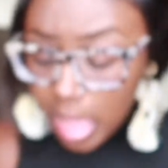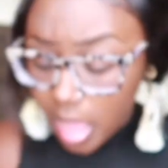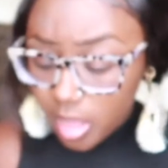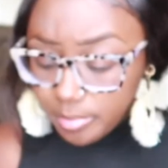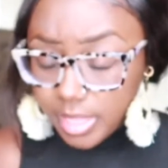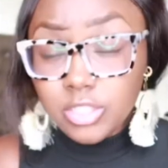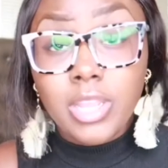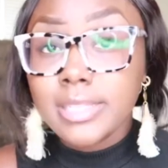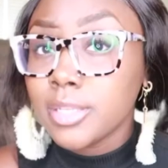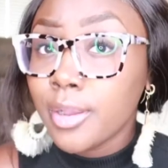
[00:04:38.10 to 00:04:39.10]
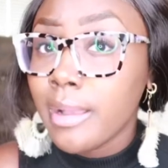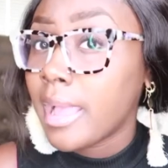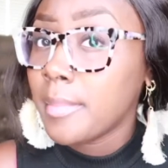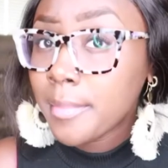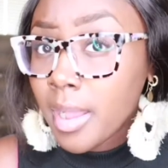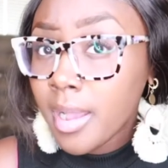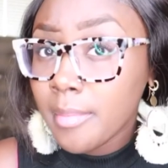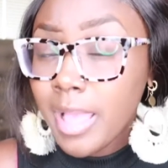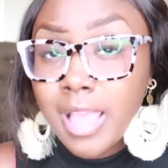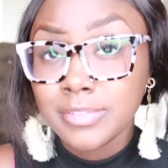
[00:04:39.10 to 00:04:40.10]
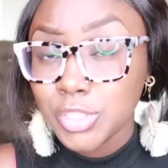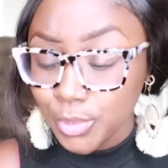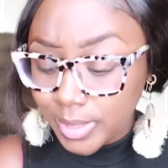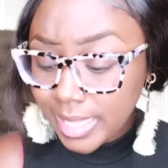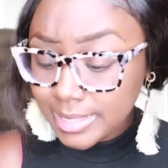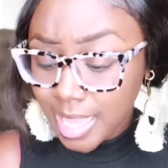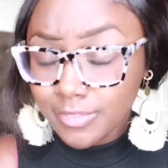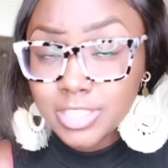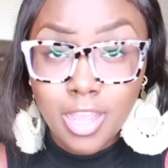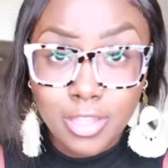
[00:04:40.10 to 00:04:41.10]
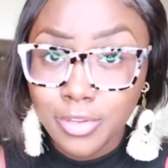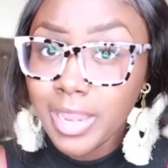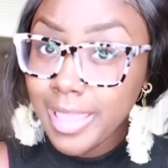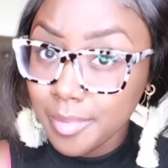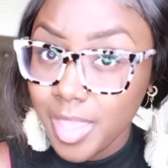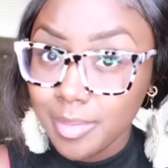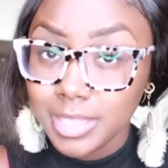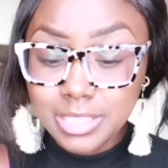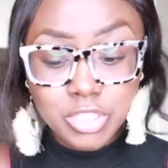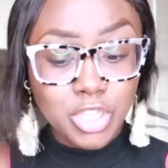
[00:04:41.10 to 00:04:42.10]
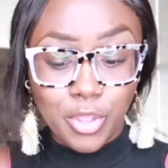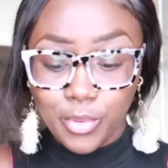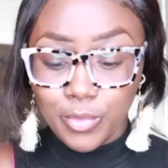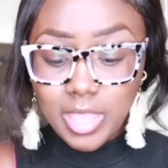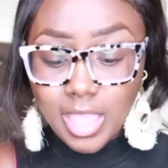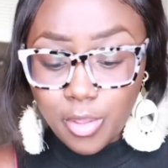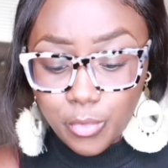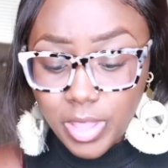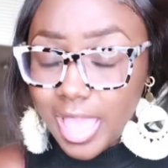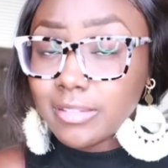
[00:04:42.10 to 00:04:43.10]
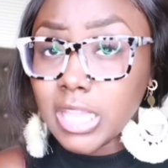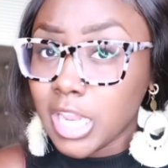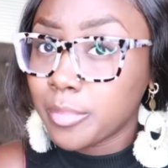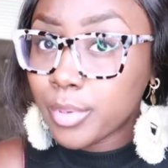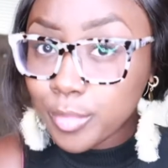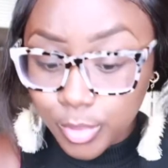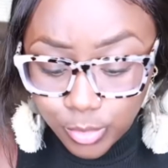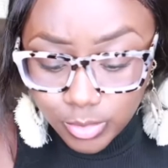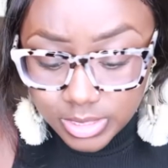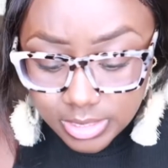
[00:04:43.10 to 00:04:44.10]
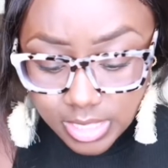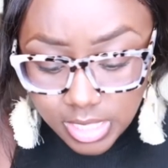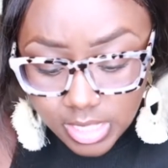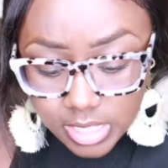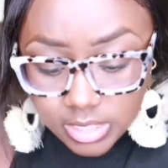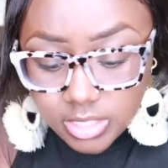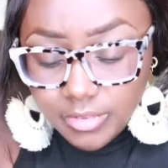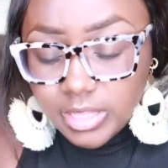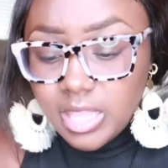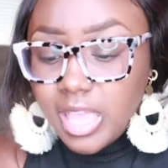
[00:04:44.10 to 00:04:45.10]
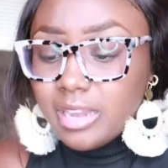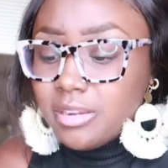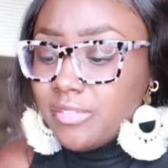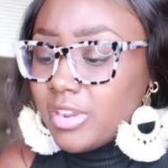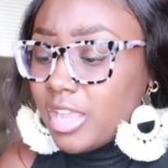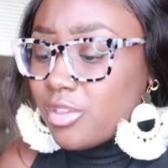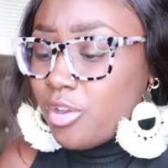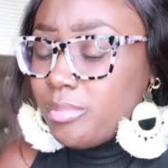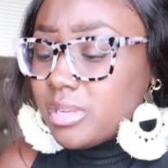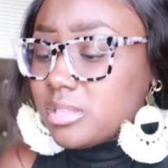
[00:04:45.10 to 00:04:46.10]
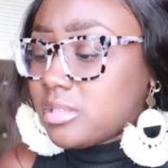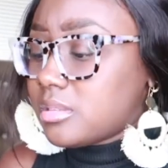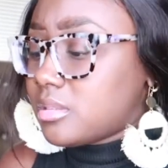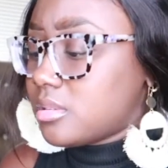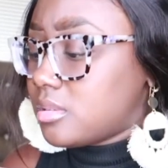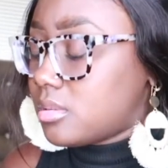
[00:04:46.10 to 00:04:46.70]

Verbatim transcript: um, as you guys know i'm a mom i have two kids i have a toddler and a baby so yeah we had a lot of boo-boos and stuff like that i don't even know how you open this